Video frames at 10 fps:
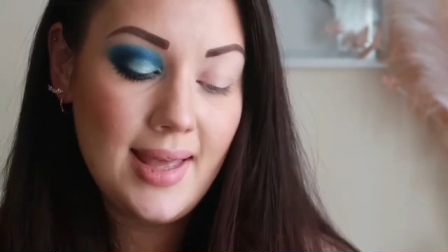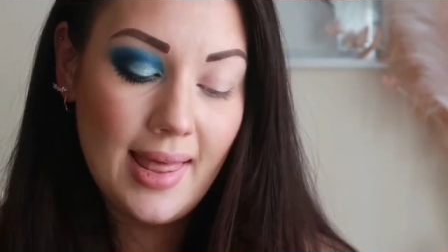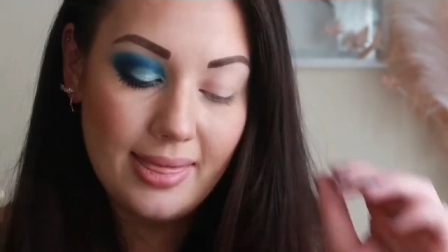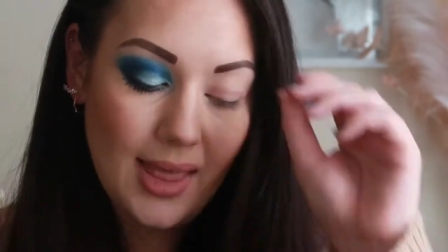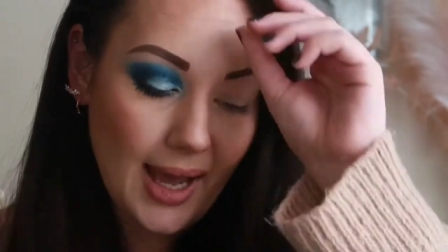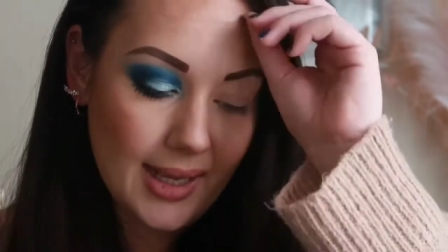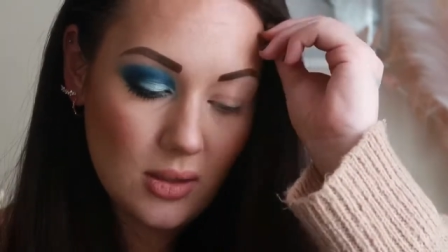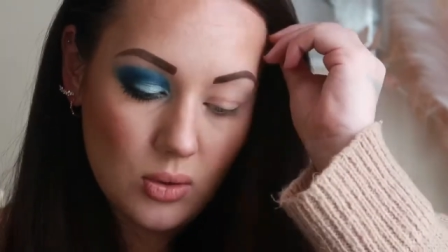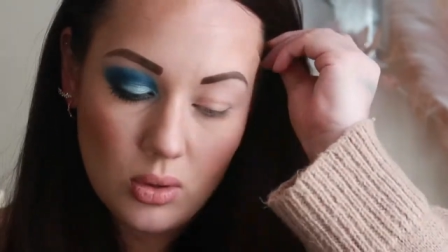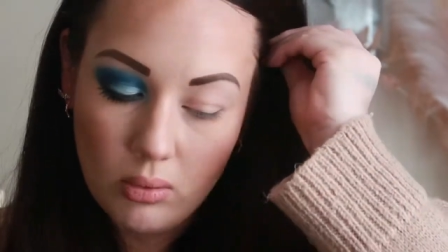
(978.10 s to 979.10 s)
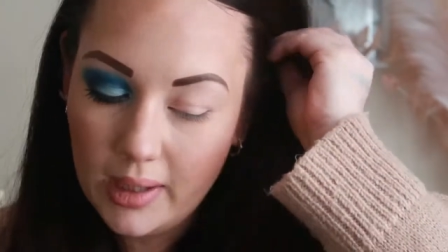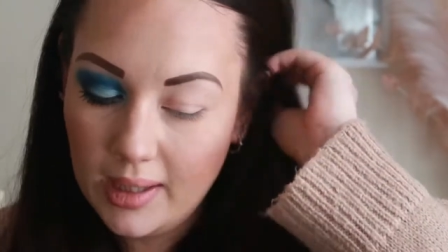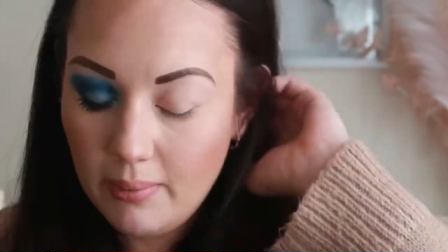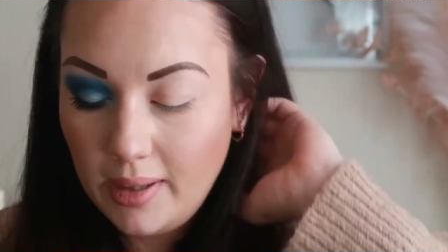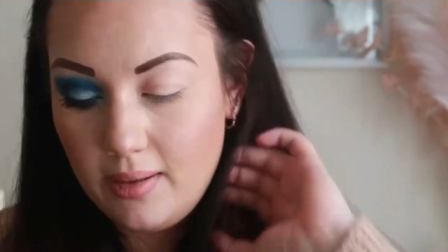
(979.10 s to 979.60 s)
That is not really
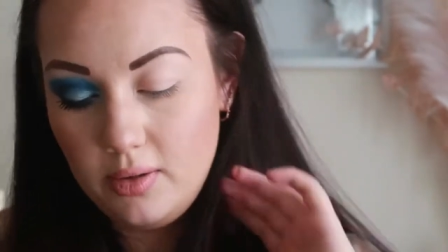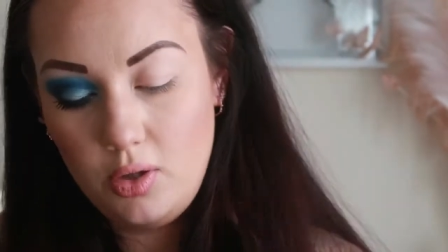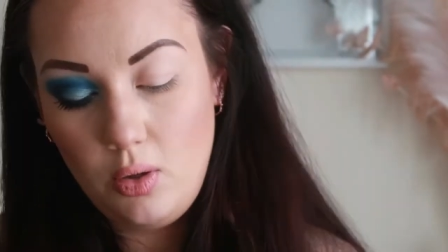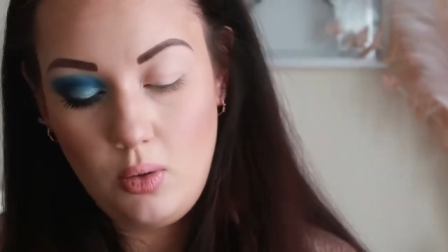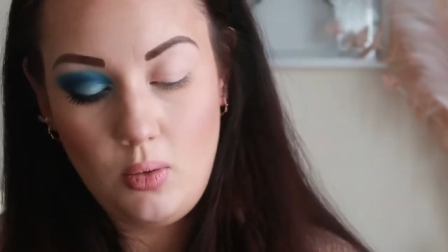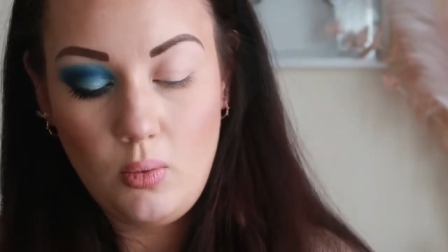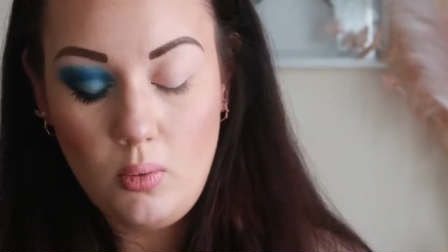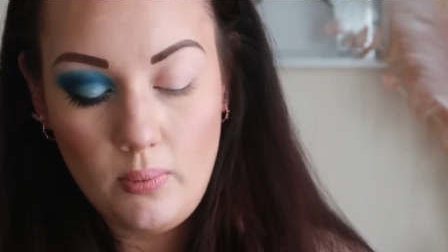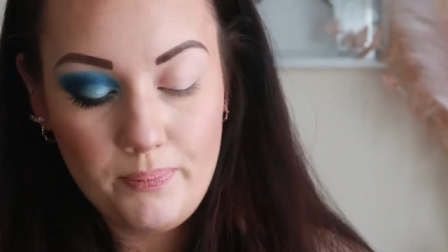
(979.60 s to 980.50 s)
coming out at all.